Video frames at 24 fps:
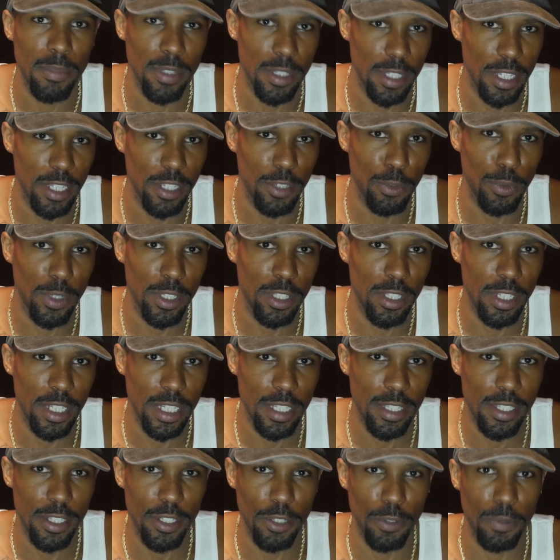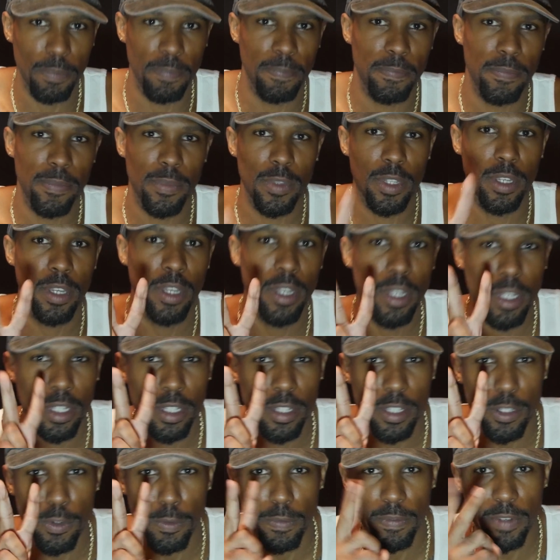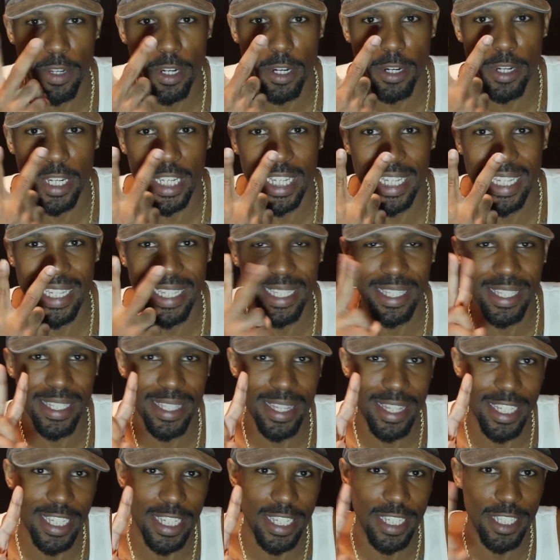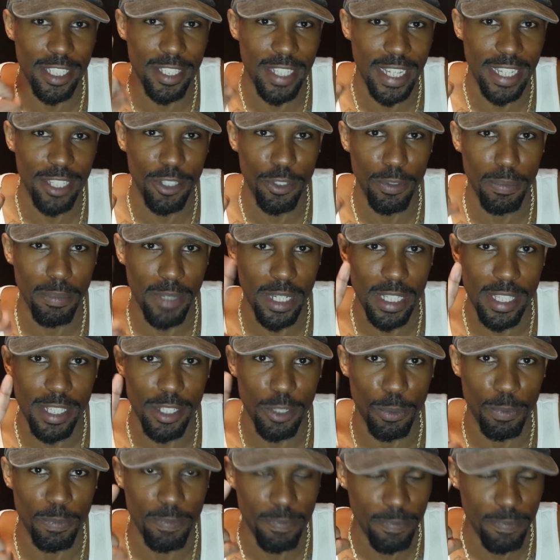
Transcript: Tell you what you need to do. Two very easy things that you must do.